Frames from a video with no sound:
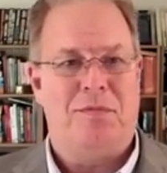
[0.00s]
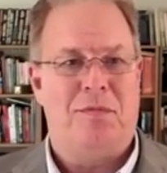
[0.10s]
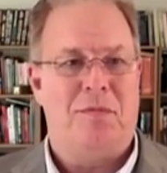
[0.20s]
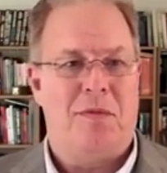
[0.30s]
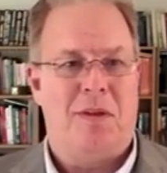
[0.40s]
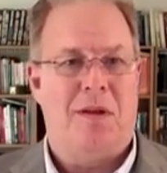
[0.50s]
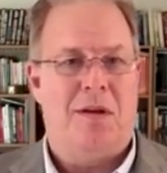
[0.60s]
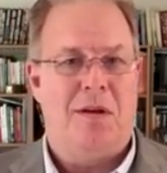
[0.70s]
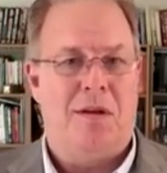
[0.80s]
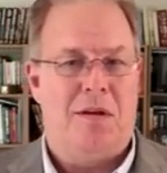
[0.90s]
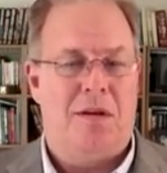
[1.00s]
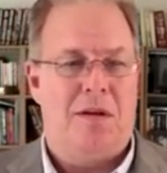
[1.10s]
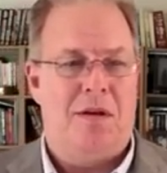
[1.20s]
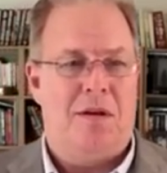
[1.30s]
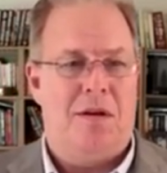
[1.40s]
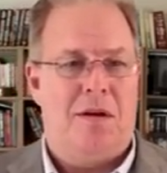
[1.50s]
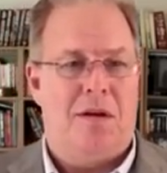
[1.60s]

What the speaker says: [no speech]